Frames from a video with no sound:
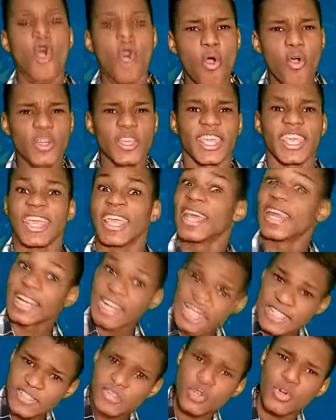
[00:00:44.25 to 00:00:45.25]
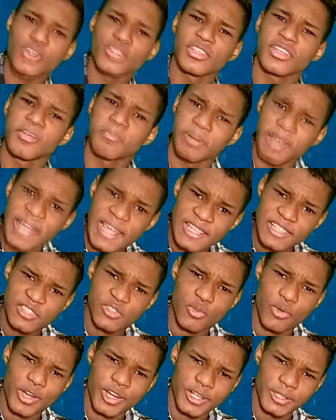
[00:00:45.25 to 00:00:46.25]
Okay, let's go to the Play
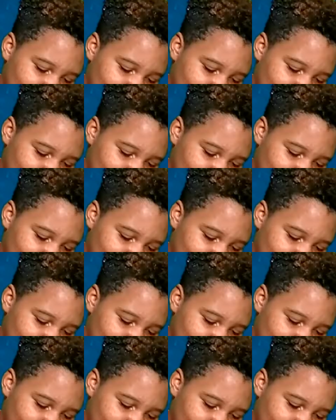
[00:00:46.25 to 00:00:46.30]
Store.